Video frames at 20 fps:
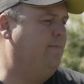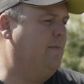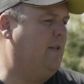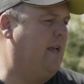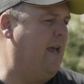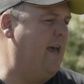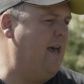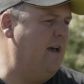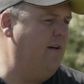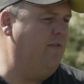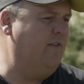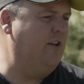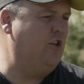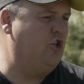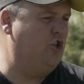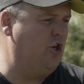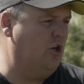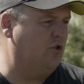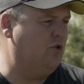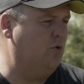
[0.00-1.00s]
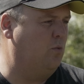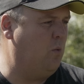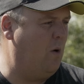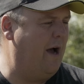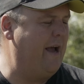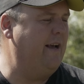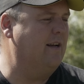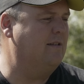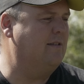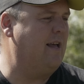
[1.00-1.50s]
carefully shotted
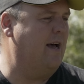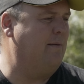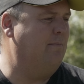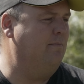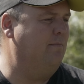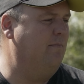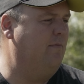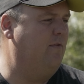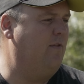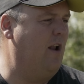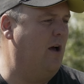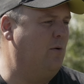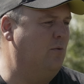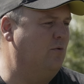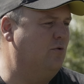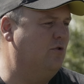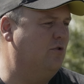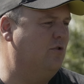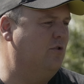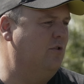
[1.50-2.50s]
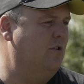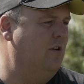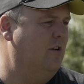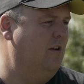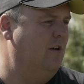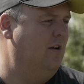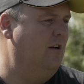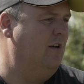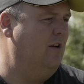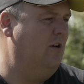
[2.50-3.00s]
wire stem floats
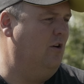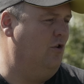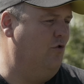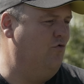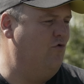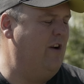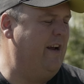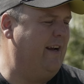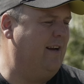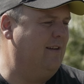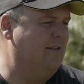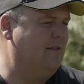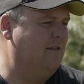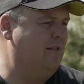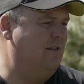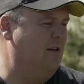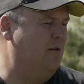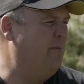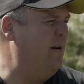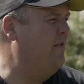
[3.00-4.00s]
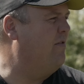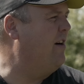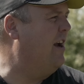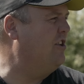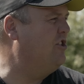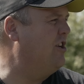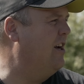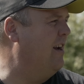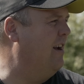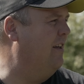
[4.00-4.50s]
or rigs, they're a bit
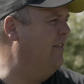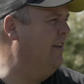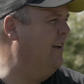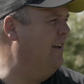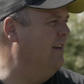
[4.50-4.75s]
fragile, aren't they?